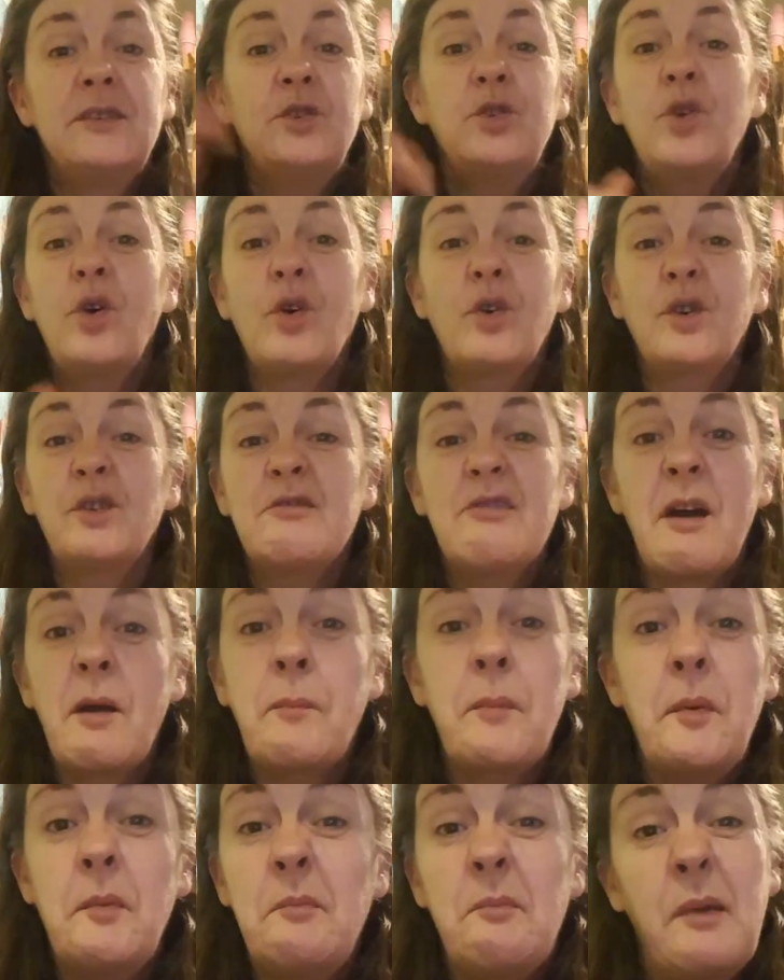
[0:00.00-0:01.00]
Not gonna
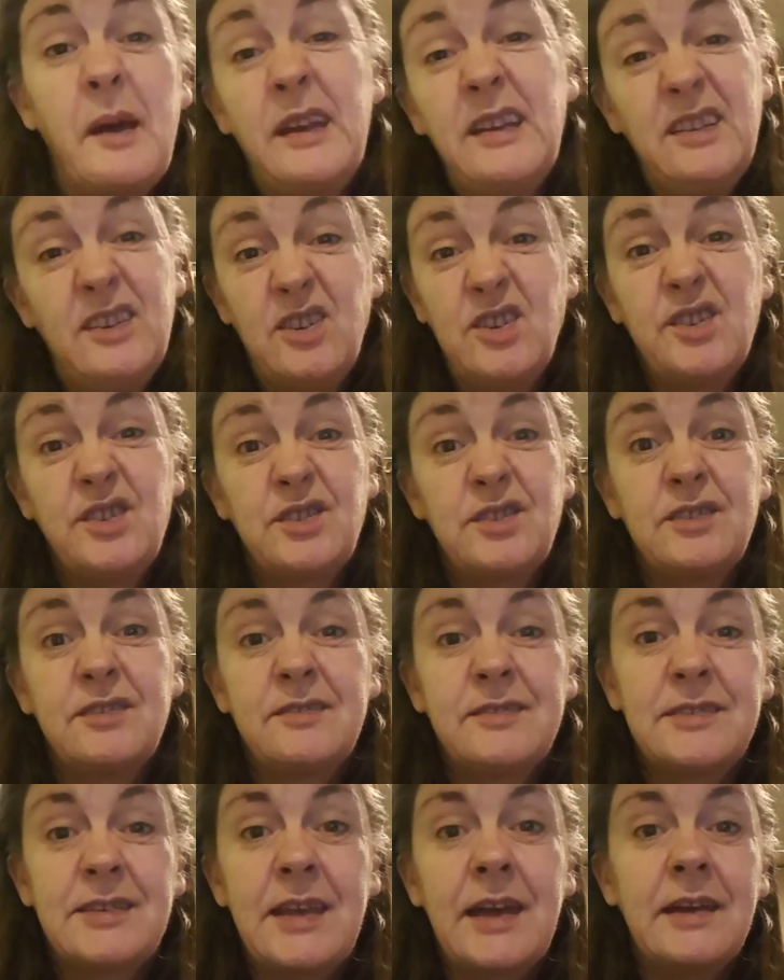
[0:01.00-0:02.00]
happen, mate, just
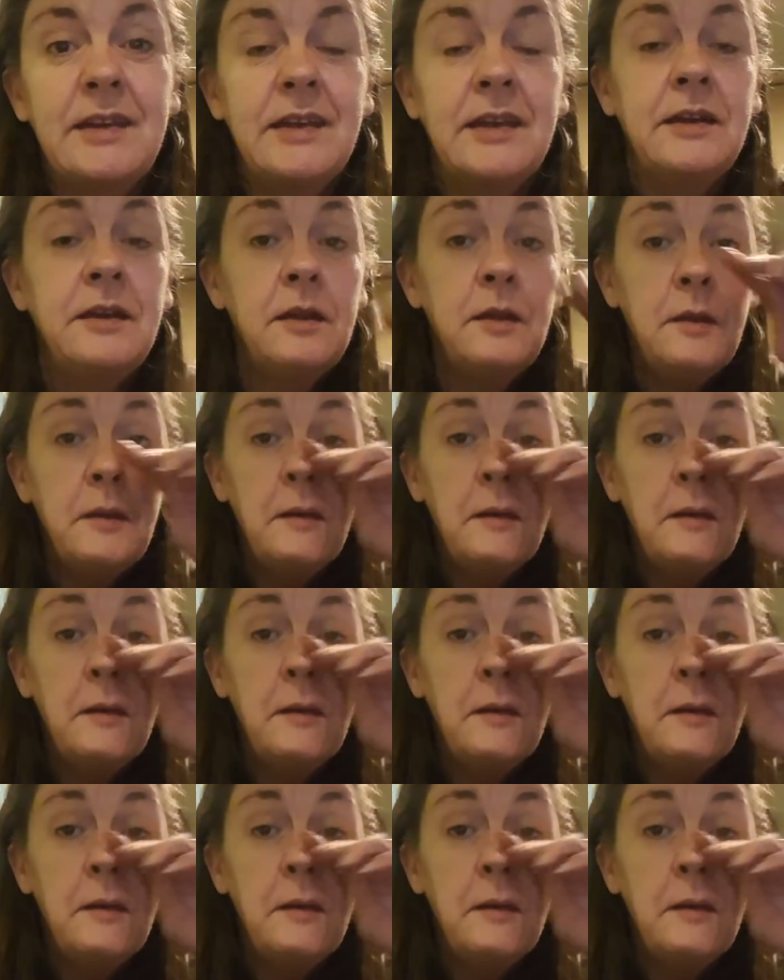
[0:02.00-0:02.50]
saying.